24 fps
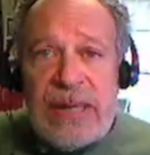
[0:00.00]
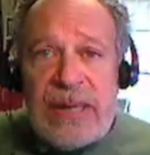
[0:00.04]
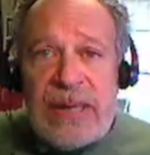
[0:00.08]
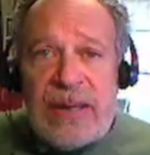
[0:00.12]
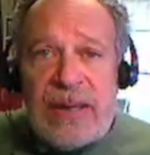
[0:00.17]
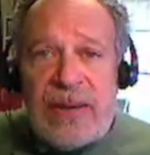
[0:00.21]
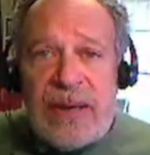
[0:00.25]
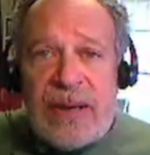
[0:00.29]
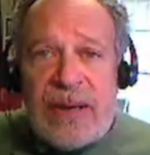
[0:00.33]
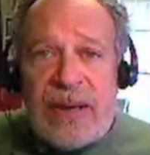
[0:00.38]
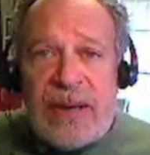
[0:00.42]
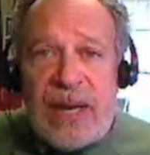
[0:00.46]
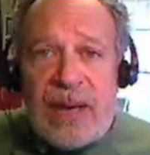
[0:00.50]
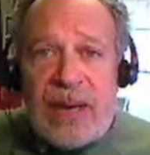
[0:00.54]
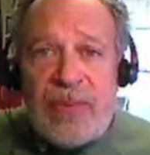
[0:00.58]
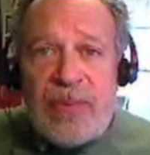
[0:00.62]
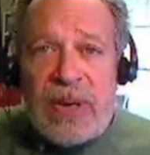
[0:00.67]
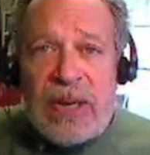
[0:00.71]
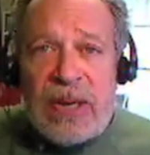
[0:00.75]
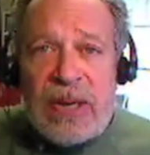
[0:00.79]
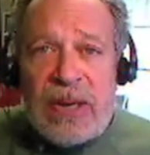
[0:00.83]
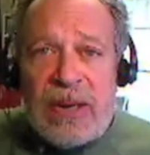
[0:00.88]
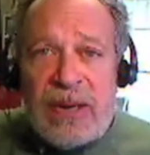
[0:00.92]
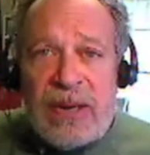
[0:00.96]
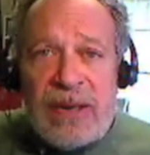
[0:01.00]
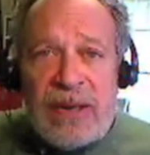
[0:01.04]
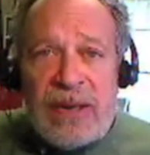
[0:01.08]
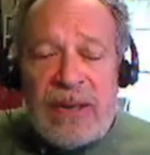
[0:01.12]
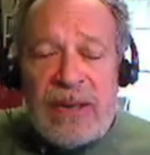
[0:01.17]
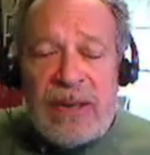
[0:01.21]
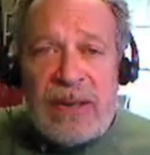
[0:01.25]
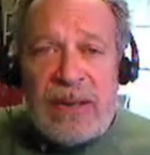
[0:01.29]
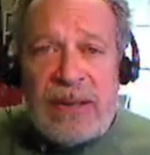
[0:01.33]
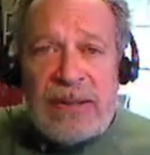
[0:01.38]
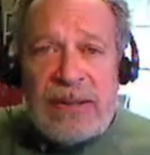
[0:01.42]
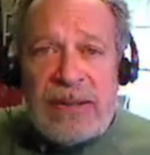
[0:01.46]
The economy
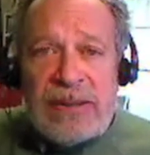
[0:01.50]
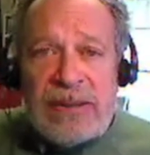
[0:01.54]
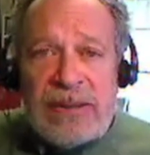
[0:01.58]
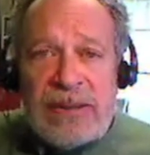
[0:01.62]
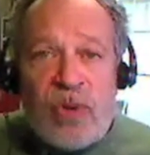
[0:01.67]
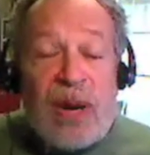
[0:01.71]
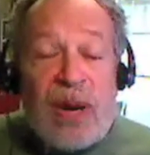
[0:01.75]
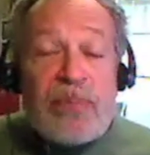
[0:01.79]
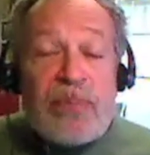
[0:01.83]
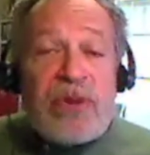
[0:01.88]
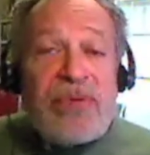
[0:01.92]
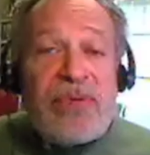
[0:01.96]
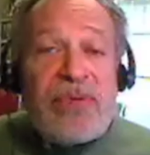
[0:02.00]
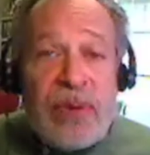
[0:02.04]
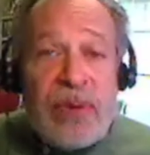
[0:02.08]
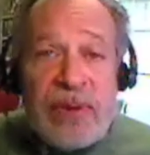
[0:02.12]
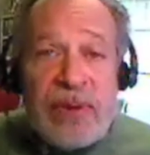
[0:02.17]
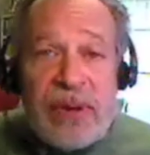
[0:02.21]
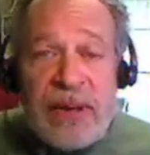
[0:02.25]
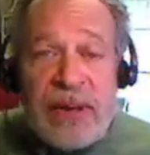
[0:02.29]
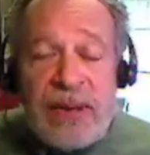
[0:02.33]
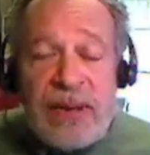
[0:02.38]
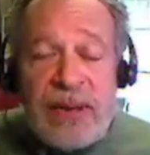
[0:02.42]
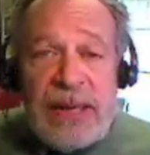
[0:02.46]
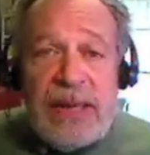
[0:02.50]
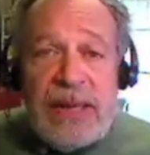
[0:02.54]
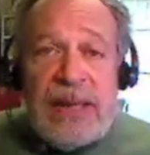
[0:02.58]
uh, drops further.